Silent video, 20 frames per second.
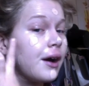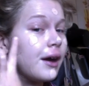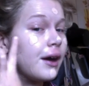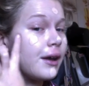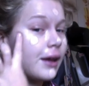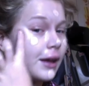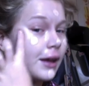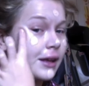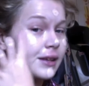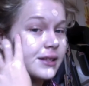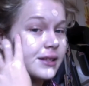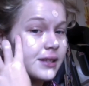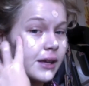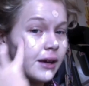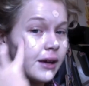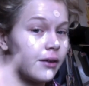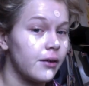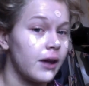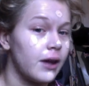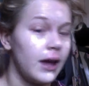Is
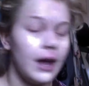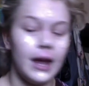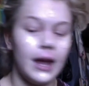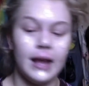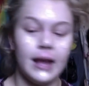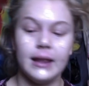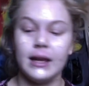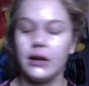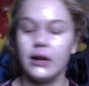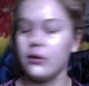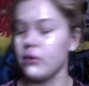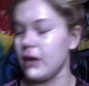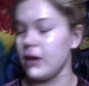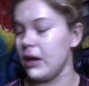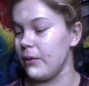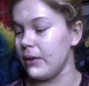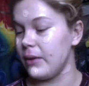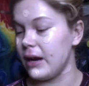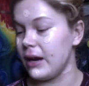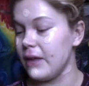okay, like, okay,
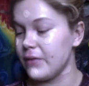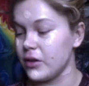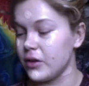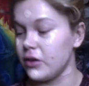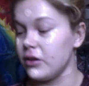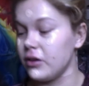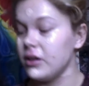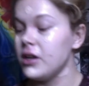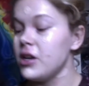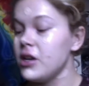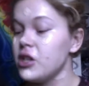whatever.